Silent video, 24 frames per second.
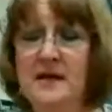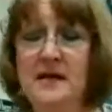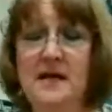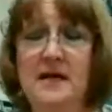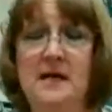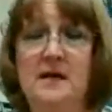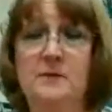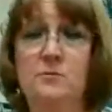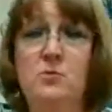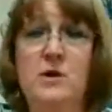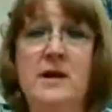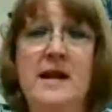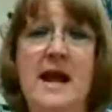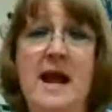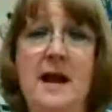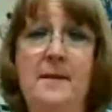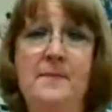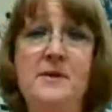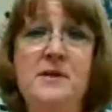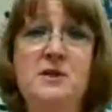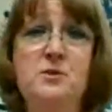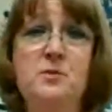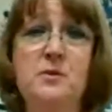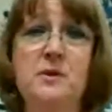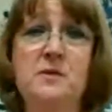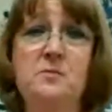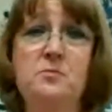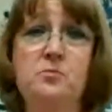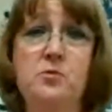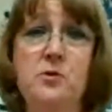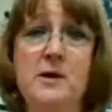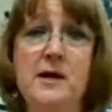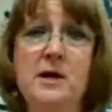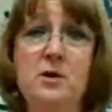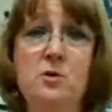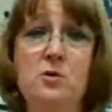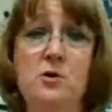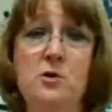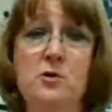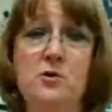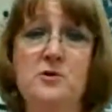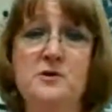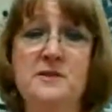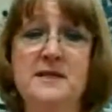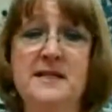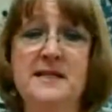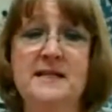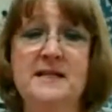What happens with
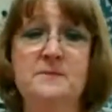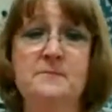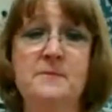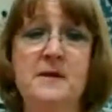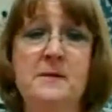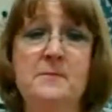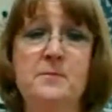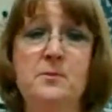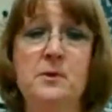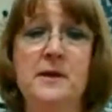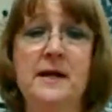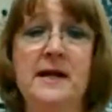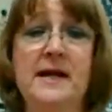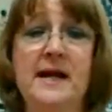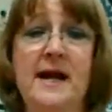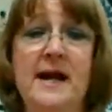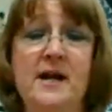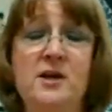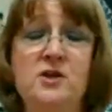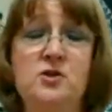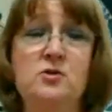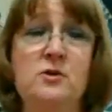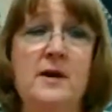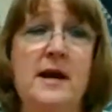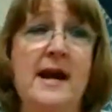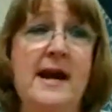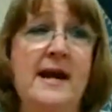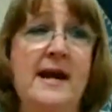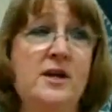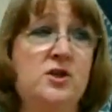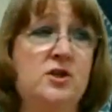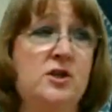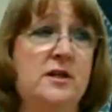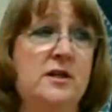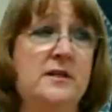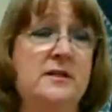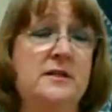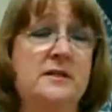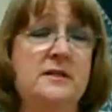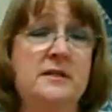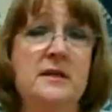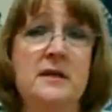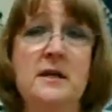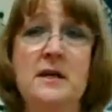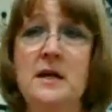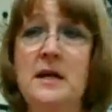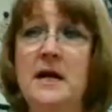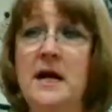pre-orders is people get extra anxious
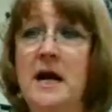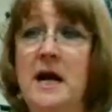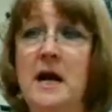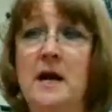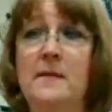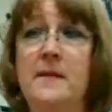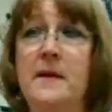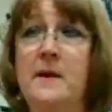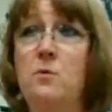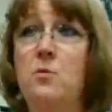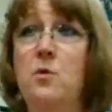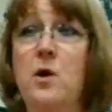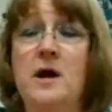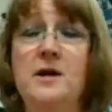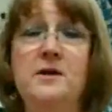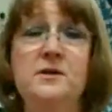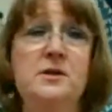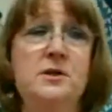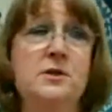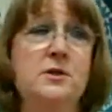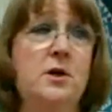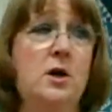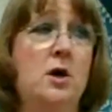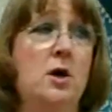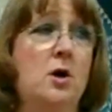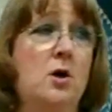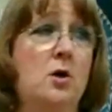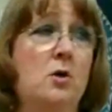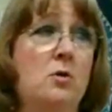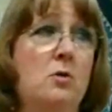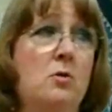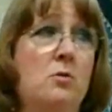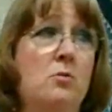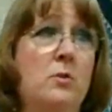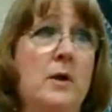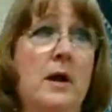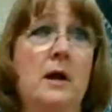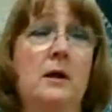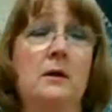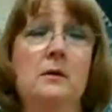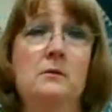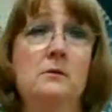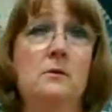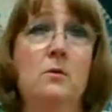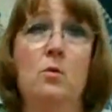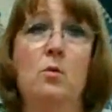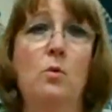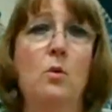and they want to know,
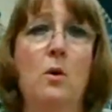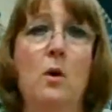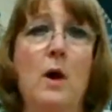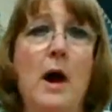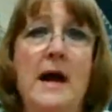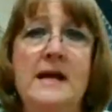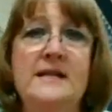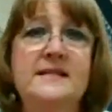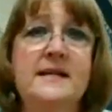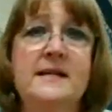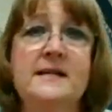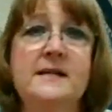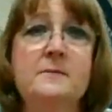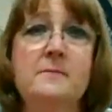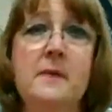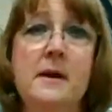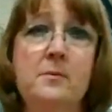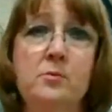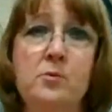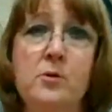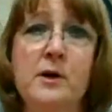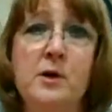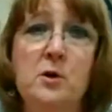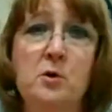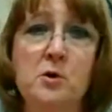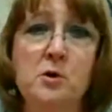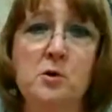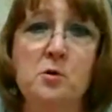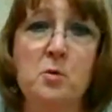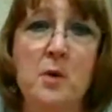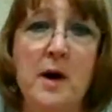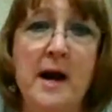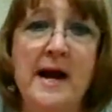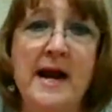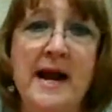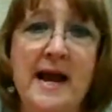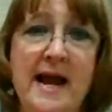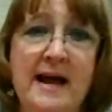well, I sent in my pre-order, why